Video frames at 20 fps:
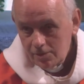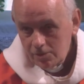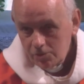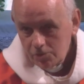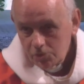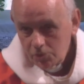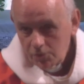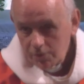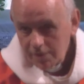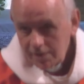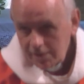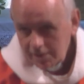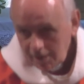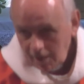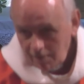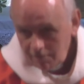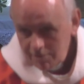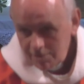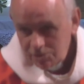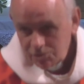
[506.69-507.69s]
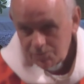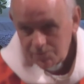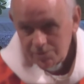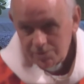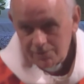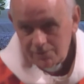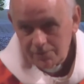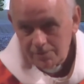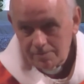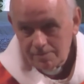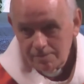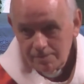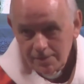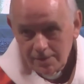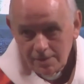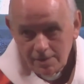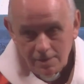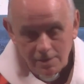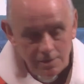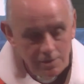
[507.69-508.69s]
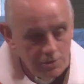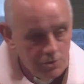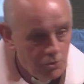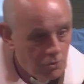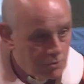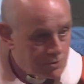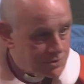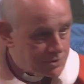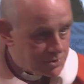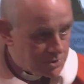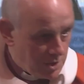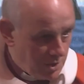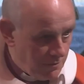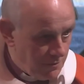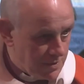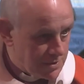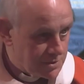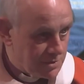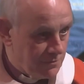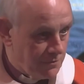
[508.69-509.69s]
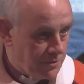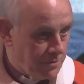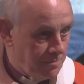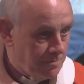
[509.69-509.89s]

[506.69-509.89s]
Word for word: your encouragement of them, your service of them.